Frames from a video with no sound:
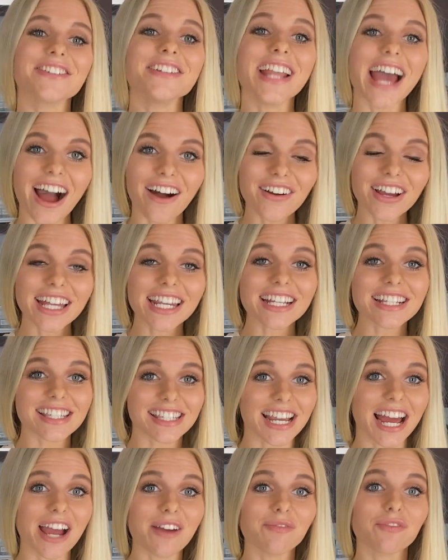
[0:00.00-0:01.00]
now it is
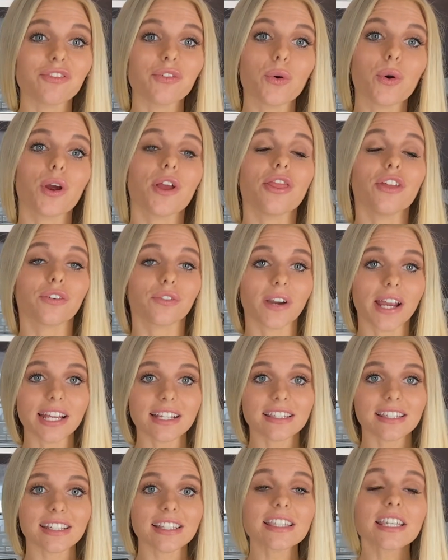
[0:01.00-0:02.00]
time for the
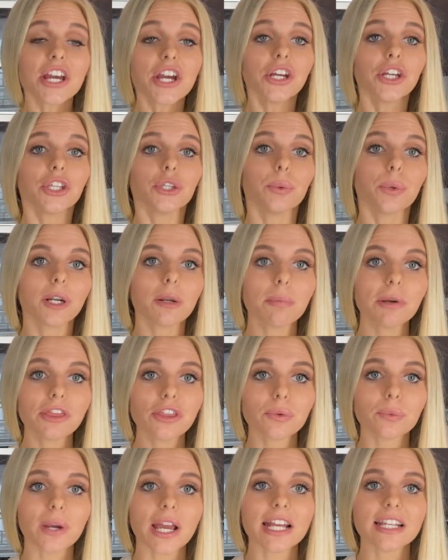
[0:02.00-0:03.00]
raisins. You want to put
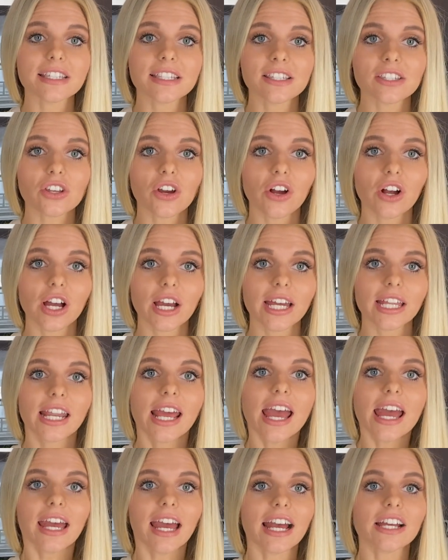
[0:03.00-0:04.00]
the raisins on
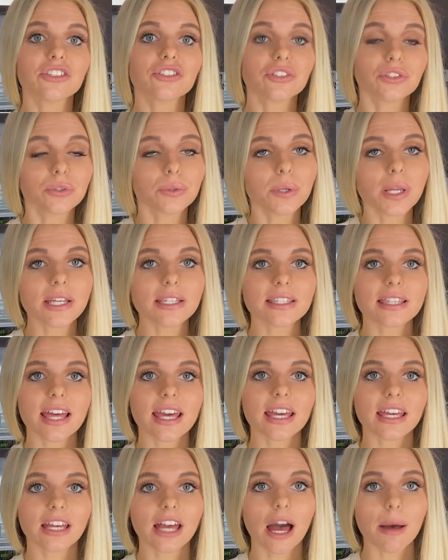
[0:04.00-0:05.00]
as soon as
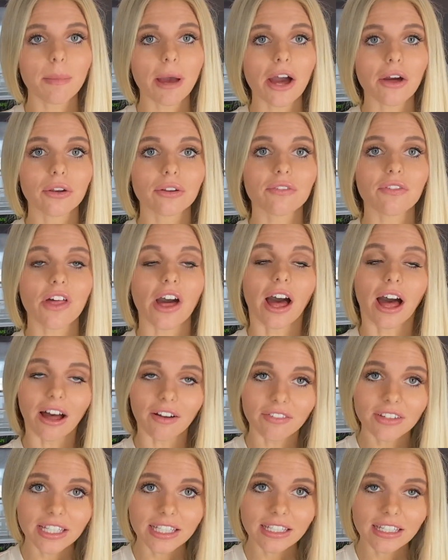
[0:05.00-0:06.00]
they come out of the
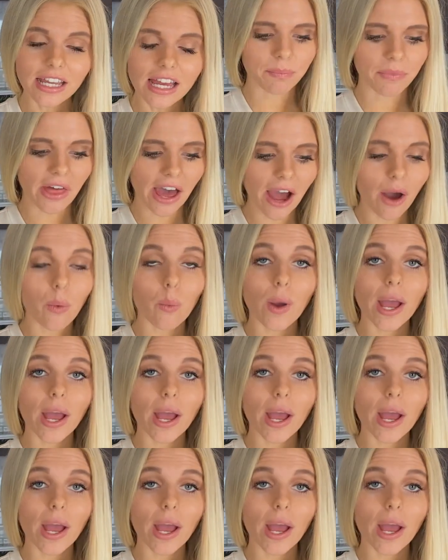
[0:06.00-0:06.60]
oven. That